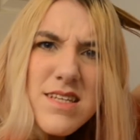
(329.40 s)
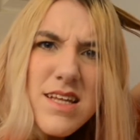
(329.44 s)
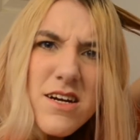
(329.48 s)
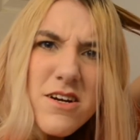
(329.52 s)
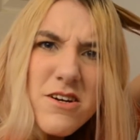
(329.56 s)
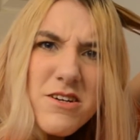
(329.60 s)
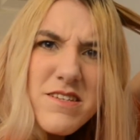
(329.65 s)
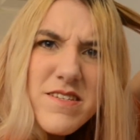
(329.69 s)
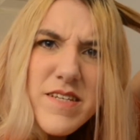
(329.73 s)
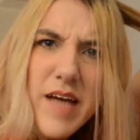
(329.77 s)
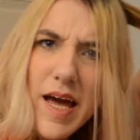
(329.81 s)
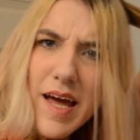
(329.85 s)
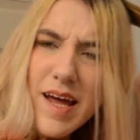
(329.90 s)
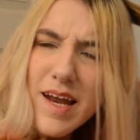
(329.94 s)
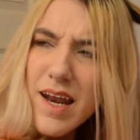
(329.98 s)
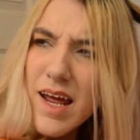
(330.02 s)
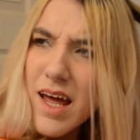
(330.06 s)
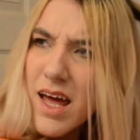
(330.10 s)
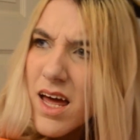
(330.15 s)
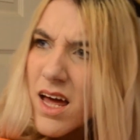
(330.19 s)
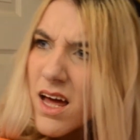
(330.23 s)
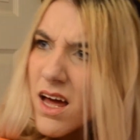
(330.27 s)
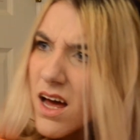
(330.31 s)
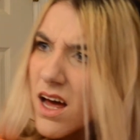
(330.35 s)
that are
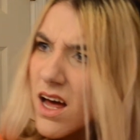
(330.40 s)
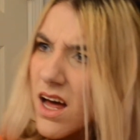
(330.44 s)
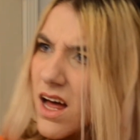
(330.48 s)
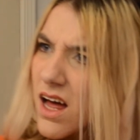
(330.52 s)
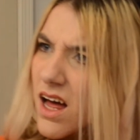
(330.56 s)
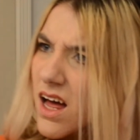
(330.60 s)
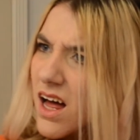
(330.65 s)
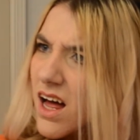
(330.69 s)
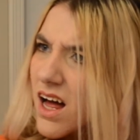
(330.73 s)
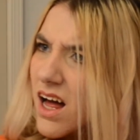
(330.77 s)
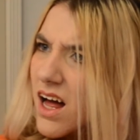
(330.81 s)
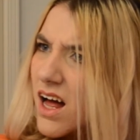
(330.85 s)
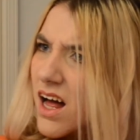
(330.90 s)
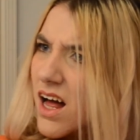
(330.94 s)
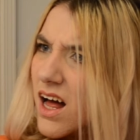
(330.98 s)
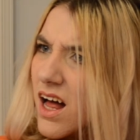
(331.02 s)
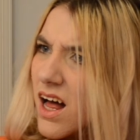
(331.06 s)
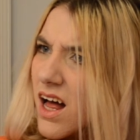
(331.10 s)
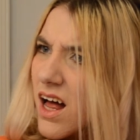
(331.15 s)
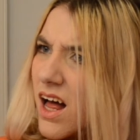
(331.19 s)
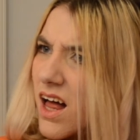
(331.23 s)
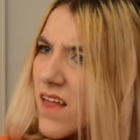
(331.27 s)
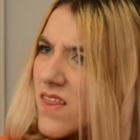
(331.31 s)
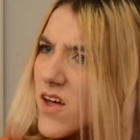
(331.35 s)
dating
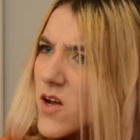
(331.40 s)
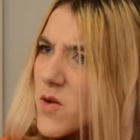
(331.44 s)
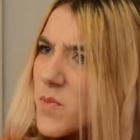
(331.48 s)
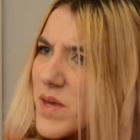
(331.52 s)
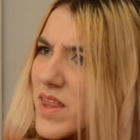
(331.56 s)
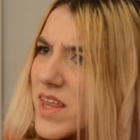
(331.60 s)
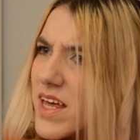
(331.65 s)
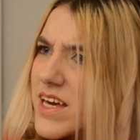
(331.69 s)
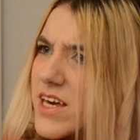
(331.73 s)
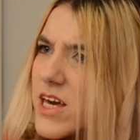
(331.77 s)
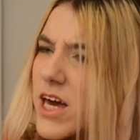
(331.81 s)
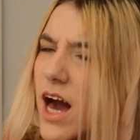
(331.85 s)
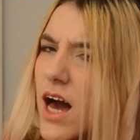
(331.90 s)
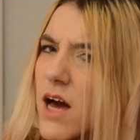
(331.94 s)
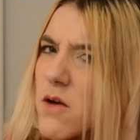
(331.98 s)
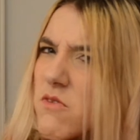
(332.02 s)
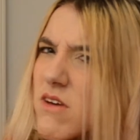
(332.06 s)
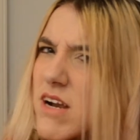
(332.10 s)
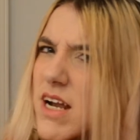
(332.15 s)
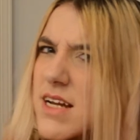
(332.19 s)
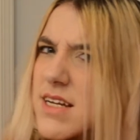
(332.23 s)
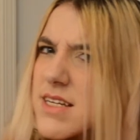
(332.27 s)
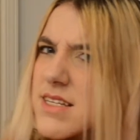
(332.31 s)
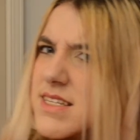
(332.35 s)
that'll be like, yeah, I
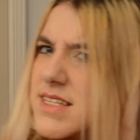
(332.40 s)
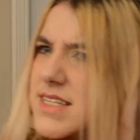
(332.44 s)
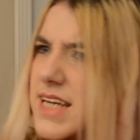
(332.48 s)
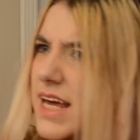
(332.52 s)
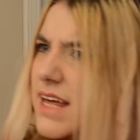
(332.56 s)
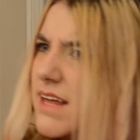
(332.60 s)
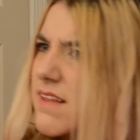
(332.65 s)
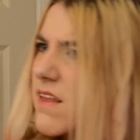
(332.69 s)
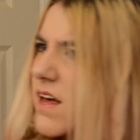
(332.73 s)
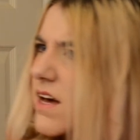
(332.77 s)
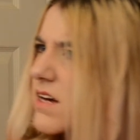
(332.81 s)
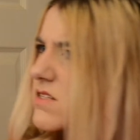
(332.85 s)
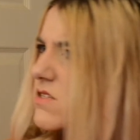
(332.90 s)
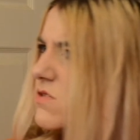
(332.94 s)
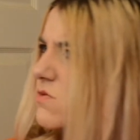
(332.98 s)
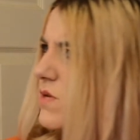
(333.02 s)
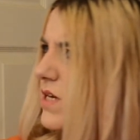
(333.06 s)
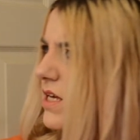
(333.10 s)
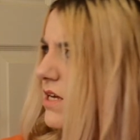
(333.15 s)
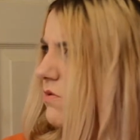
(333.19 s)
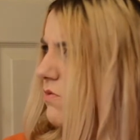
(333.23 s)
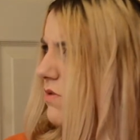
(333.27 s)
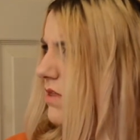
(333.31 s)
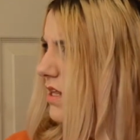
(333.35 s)
went on a date last
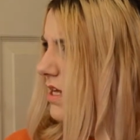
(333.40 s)
week with